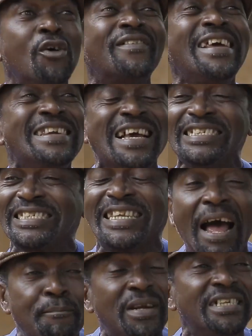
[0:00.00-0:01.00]
the already
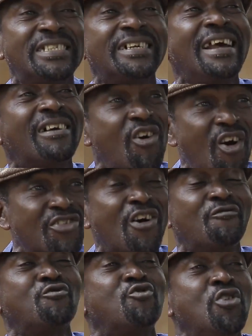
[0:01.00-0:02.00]
established record of